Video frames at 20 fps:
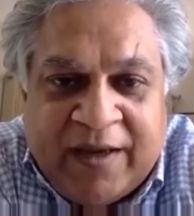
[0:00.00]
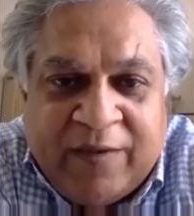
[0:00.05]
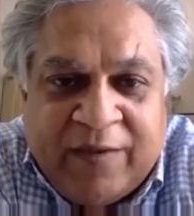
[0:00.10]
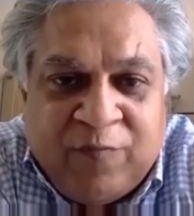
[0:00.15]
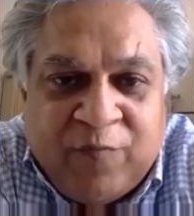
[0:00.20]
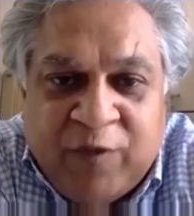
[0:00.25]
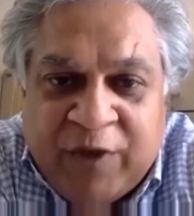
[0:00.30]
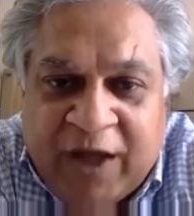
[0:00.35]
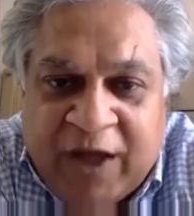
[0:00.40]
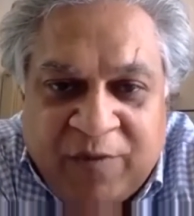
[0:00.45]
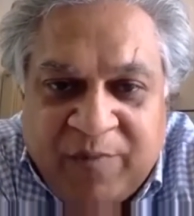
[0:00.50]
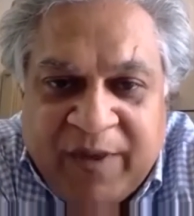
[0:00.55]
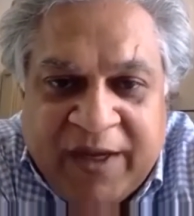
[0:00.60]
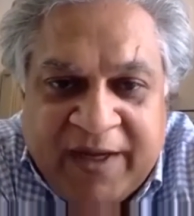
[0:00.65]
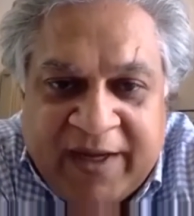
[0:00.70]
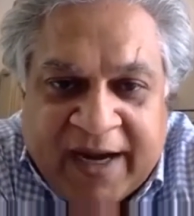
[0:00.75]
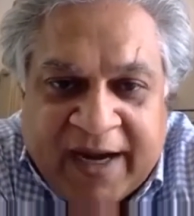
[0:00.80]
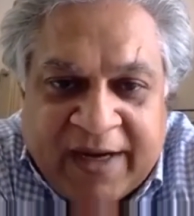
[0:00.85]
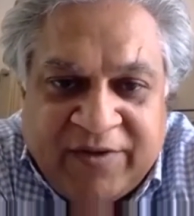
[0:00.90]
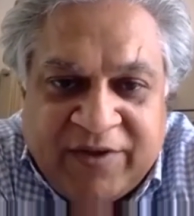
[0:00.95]
without
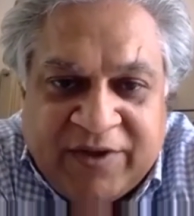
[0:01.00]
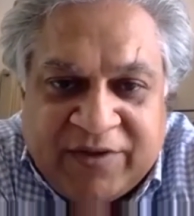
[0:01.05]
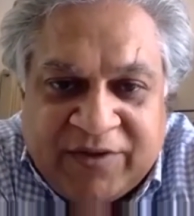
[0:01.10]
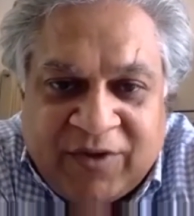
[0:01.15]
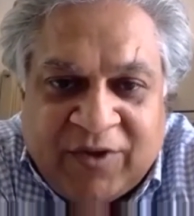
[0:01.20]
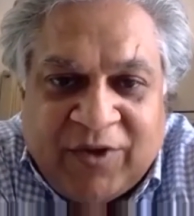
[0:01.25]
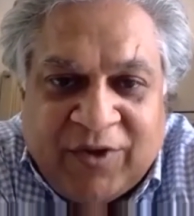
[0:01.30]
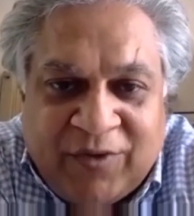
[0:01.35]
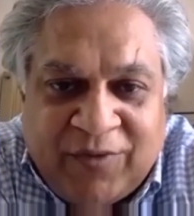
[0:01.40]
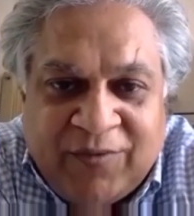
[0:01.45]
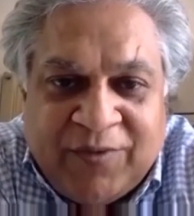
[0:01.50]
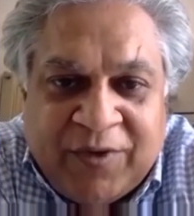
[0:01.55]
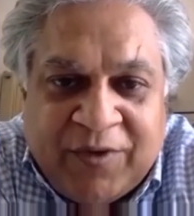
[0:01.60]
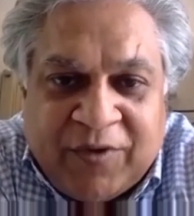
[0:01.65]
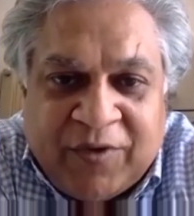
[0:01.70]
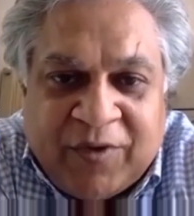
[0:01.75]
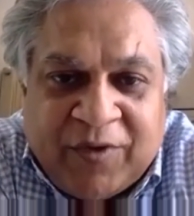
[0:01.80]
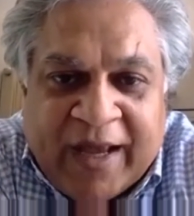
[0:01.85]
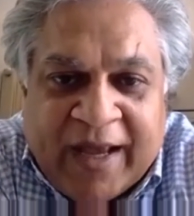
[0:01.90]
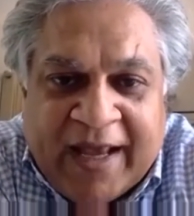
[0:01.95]
being graduates, or
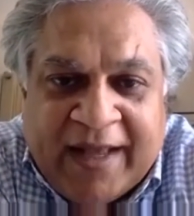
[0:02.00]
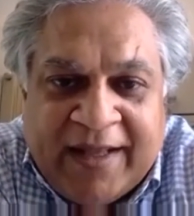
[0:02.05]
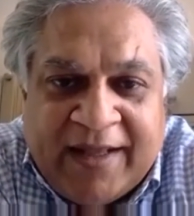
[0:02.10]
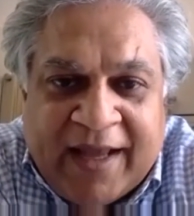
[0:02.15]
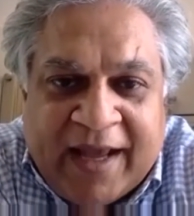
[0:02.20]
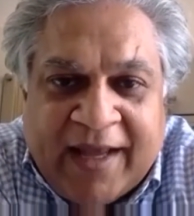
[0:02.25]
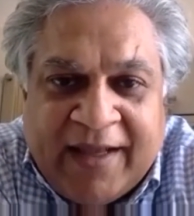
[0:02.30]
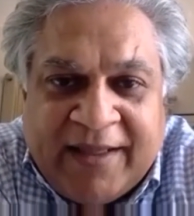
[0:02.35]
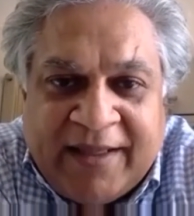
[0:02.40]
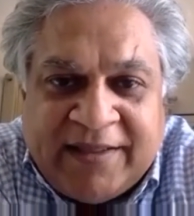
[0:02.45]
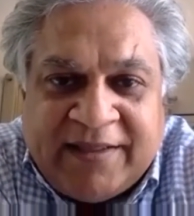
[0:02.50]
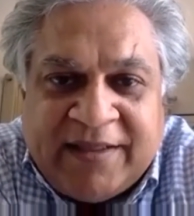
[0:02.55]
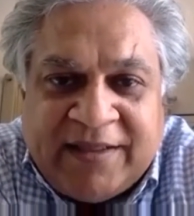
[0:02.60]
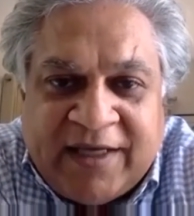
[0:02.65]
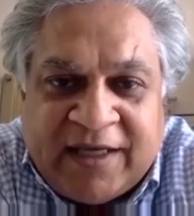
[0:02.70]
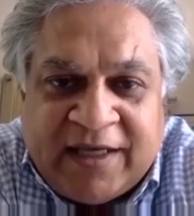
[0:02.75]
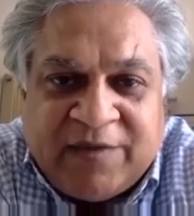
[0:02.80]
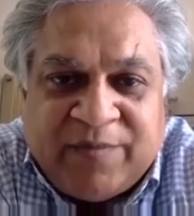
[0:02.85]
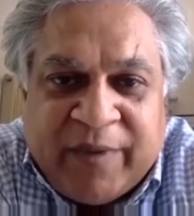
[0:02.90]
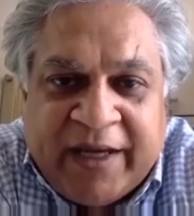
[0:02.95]
and this is
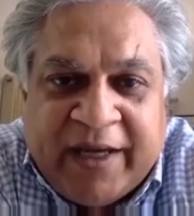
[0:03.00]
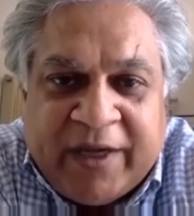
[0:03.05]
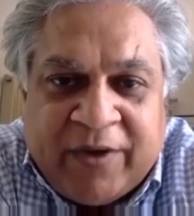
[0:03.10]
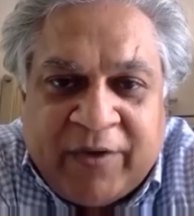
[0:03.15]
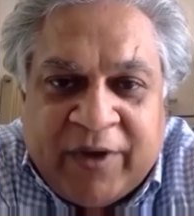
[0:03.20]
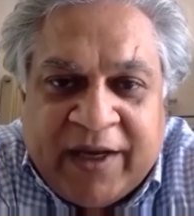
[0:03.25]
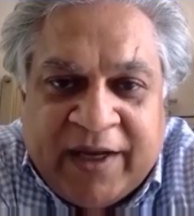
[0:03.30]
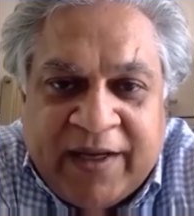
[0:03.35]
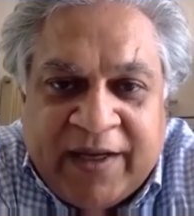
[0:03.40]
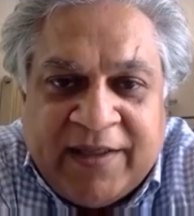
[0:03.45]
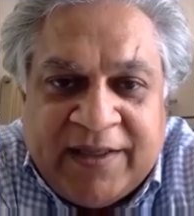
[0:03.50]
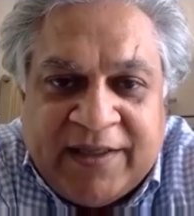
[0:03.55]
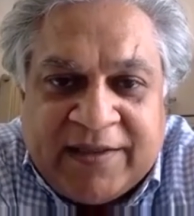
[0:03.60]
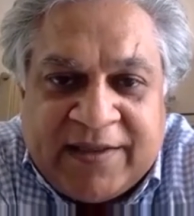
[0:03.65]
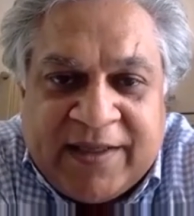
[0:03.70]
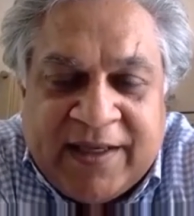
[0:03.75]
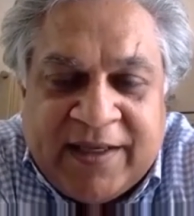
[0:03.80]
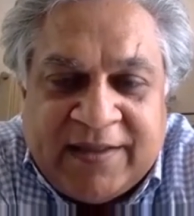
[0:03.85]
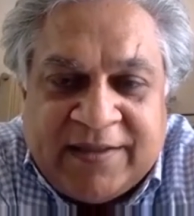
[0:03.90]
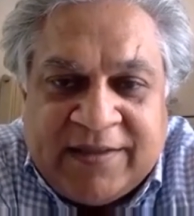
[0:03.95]
just by acquiring
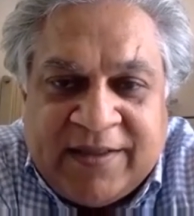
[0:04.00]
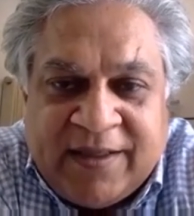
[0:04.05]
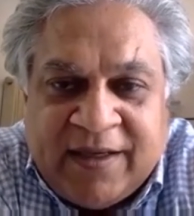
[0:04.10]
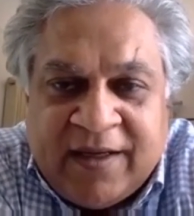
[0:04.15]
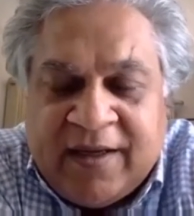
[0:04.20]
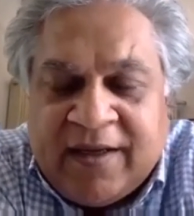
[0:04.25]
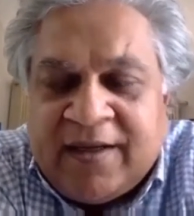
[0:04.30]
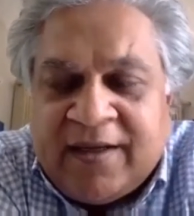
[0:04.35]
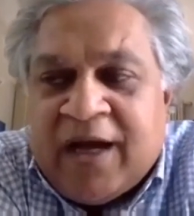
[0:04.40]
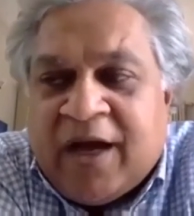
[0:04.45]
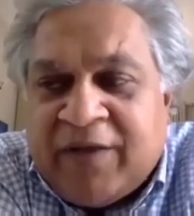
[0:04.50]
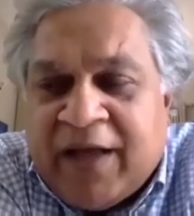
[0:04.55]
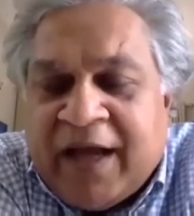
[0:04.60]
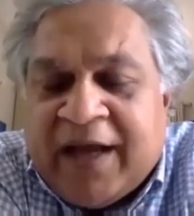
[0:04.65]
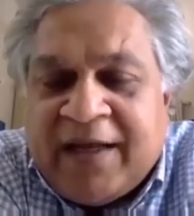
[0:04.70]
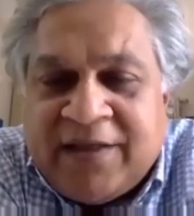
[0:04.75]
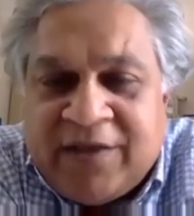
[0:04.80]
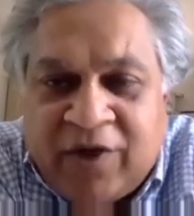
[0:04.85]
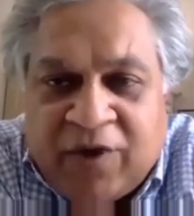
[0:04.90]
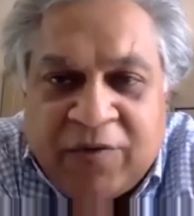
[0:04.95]
these skills. Now
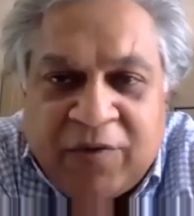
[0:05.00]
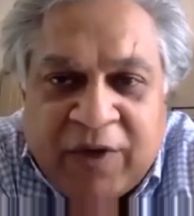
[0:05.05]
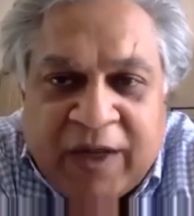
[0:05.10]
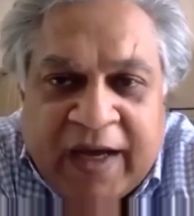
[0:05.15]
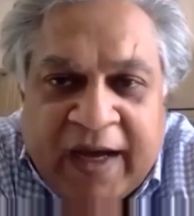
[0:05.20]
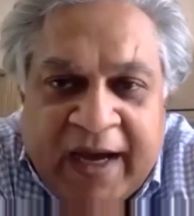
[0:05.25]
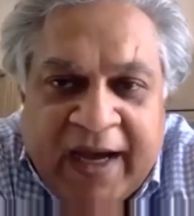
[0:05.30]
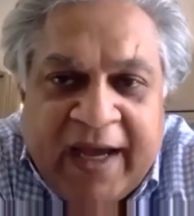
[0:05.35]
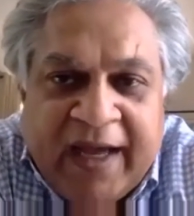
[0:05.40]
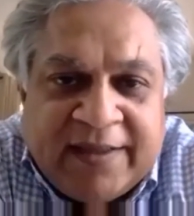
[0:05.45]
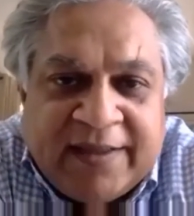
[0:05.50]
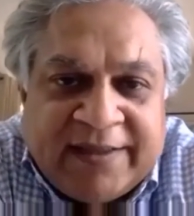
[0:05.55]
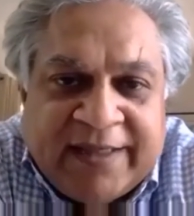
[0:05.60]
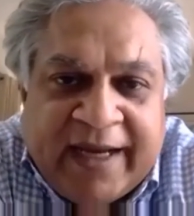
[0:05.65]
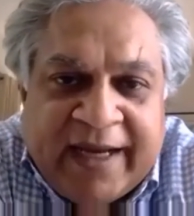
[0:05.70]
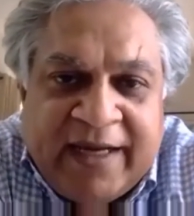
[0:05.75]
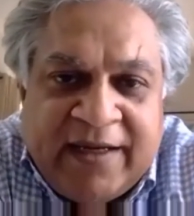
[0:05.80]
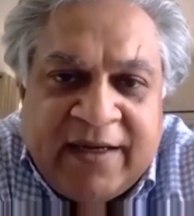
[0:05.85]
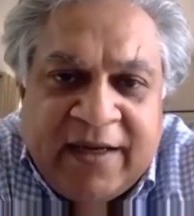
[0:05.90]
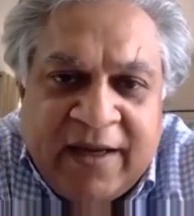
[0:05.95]
that is on the higher
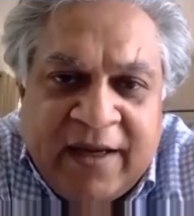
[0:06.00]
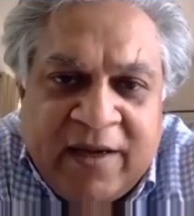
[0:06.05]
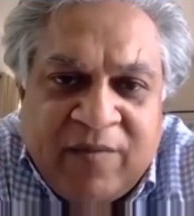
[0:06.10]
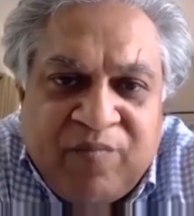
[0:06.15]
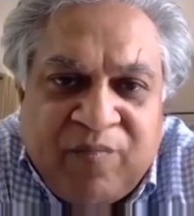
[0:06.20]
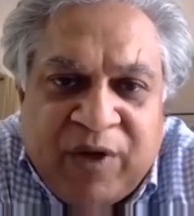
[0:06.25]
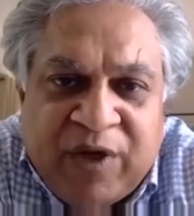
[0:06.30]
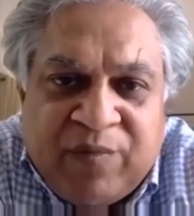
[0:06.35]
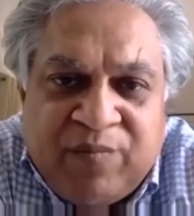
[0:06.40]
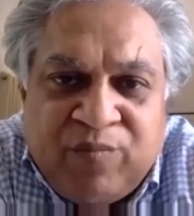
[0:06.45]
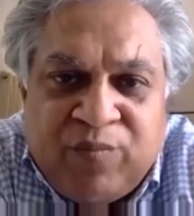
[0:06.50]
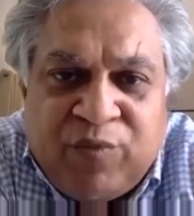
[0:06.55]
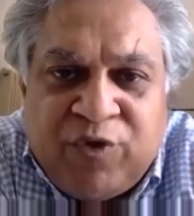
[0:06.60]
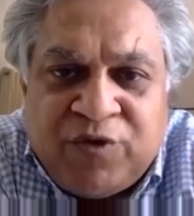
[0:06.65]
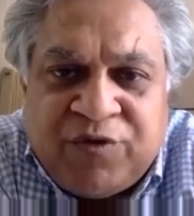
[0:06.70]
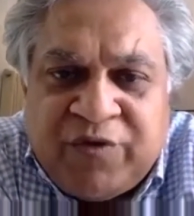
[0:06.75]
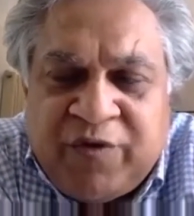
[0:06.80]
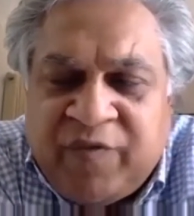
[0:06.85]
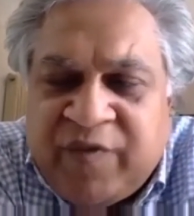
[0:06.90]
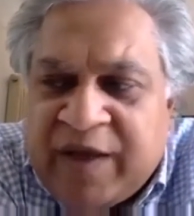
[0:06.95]
side, but
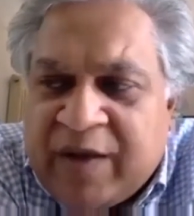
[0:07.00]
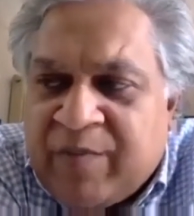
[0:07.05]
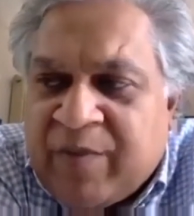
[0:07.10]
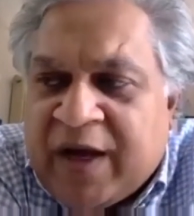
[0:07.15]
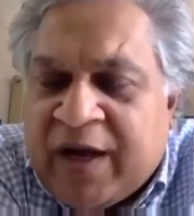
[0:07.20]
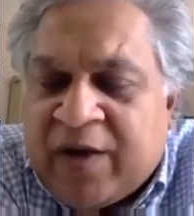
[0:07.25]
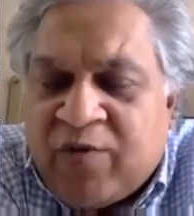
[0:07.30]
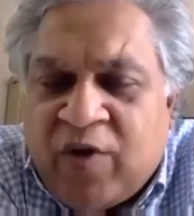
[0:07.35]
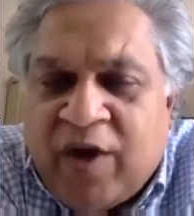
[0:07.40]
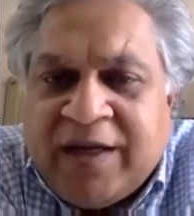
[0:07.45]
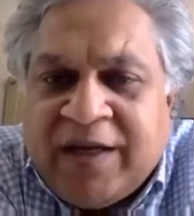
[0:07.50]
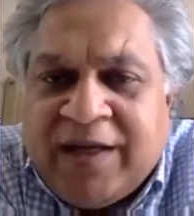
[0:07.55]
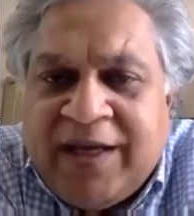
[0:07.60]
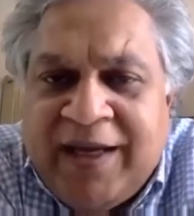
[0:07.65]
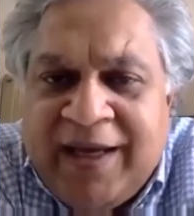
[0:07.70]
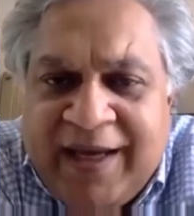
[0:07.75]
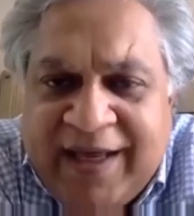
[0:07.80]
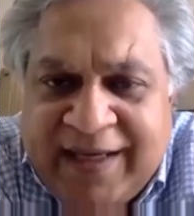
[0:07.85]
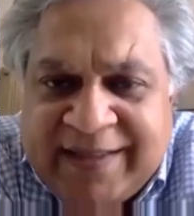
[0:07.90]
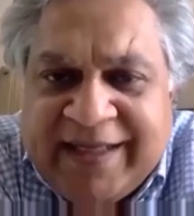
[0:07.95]
most of them are quite
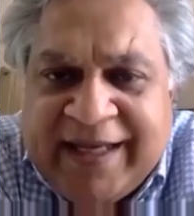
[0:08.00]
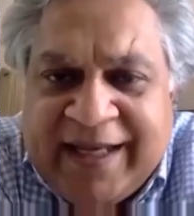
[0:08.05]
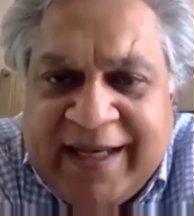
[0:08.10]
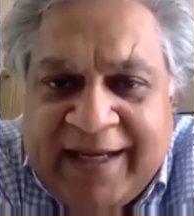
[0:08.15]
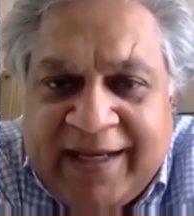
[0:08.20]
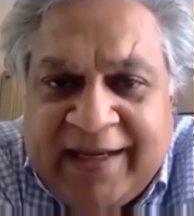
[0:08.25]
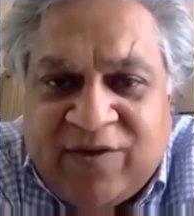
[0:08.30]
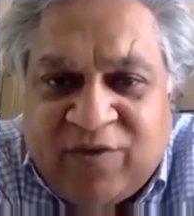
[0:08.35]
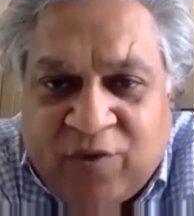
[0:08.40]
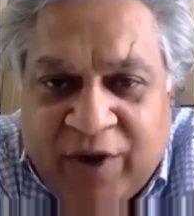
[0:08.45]
easily,